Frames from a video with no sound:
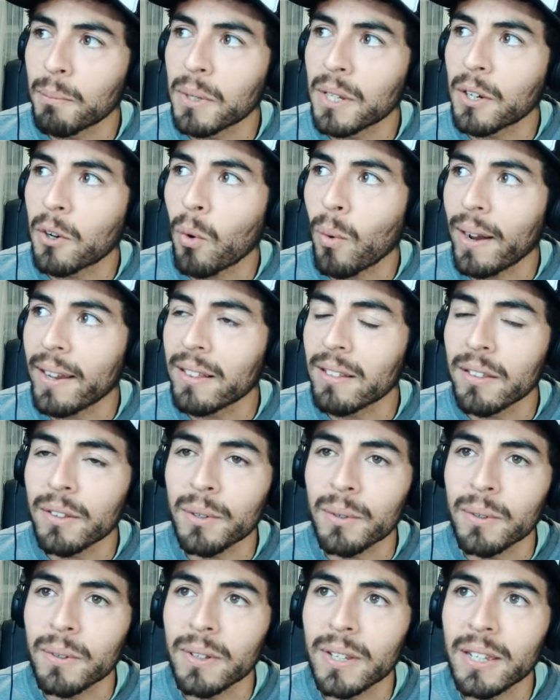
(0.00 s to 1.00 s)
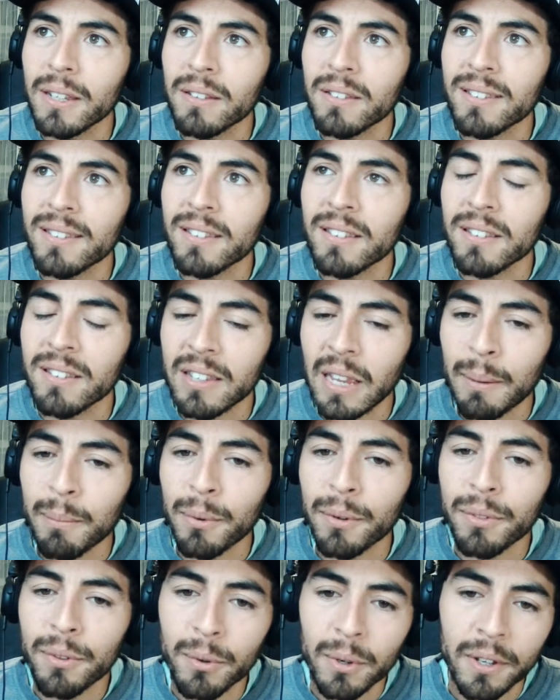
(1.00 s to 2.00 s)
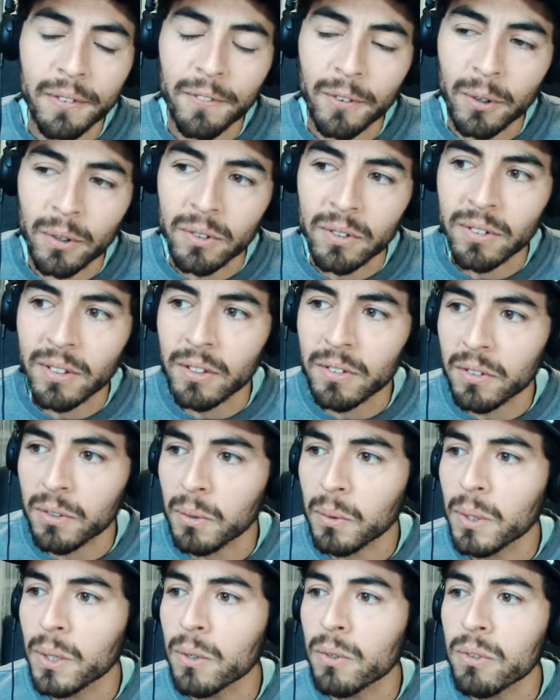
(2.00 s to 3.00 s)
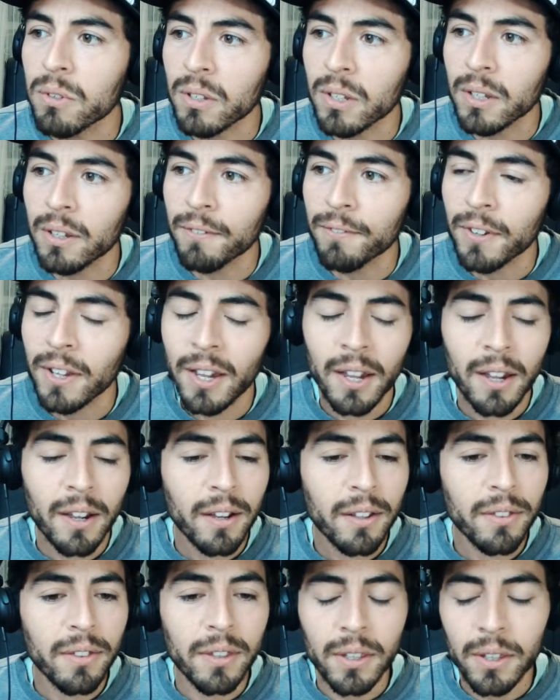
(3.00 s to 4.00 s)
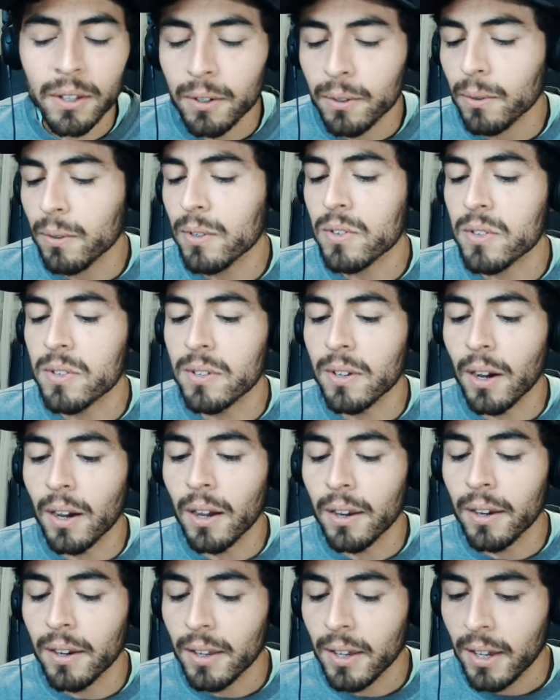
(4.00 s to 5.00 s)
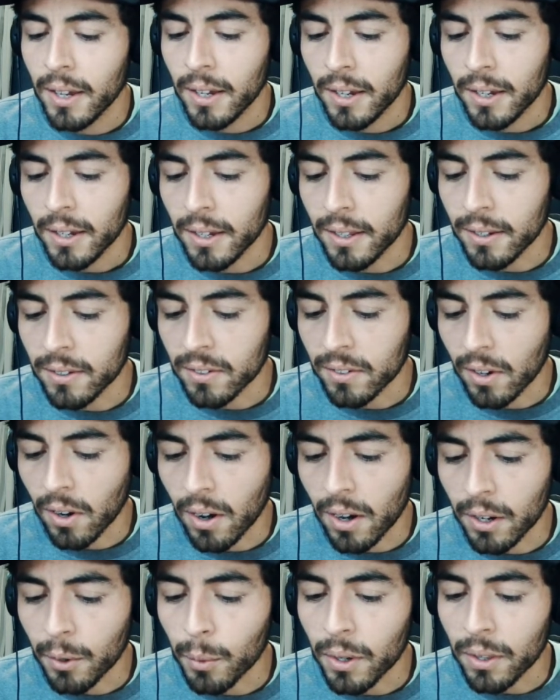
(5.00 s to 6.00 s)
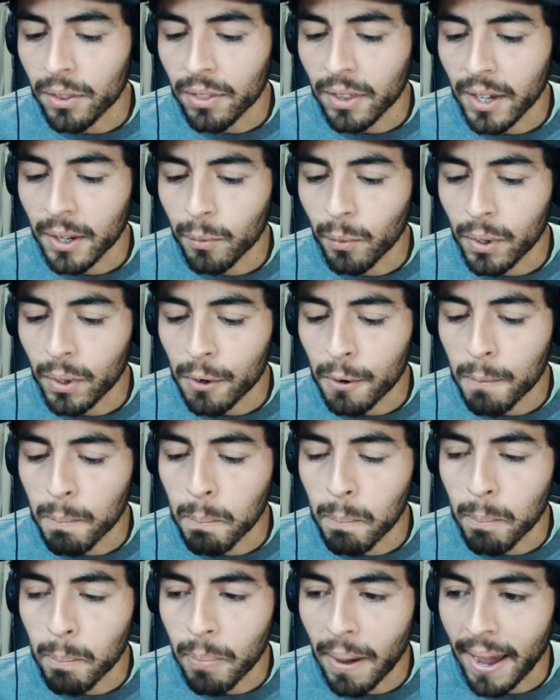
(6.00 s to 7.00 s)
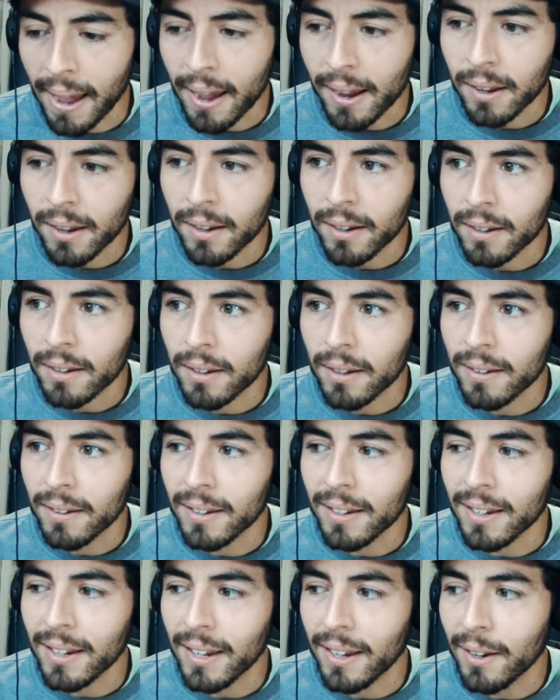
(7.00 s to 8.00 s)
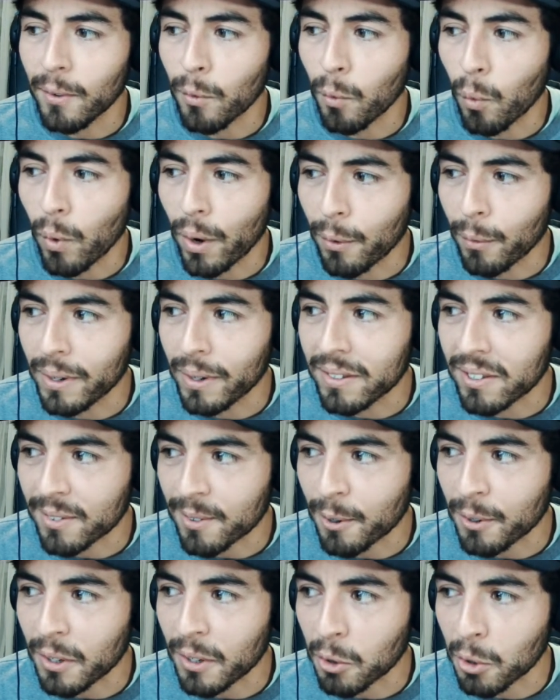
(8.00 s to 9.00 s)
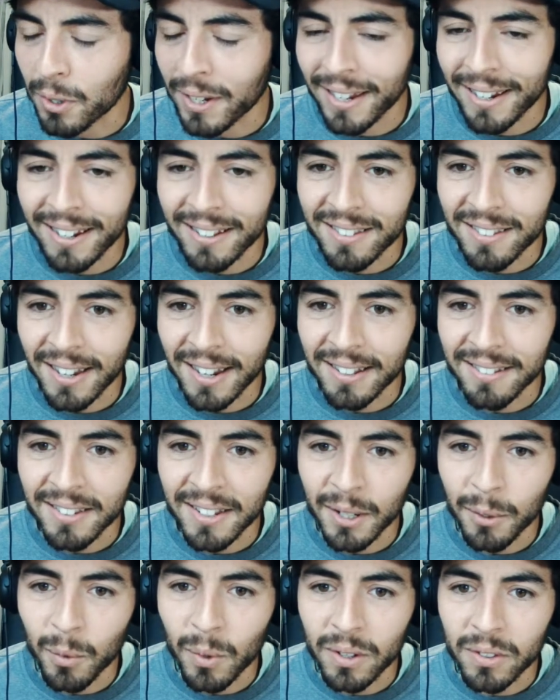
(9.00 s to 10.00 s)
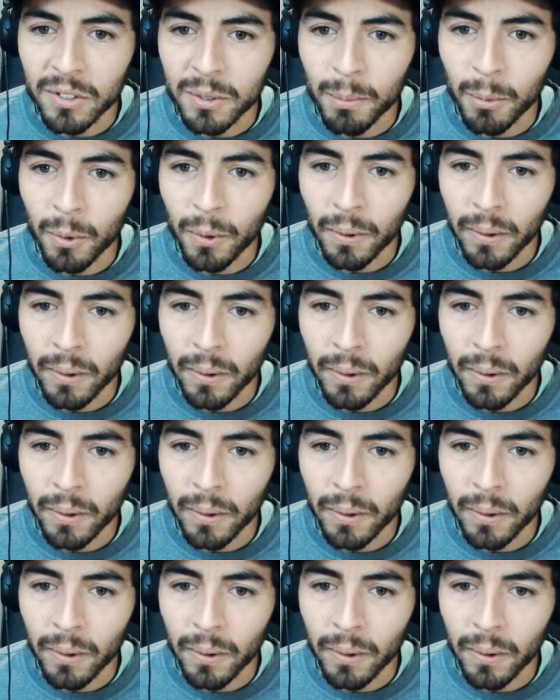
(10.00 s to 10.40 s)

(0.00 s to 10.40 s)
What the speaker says: quite literal, it's December 31st. It's New Year's Eve. The year is done. It is gone with, and we are back where we started looking at Santee once more.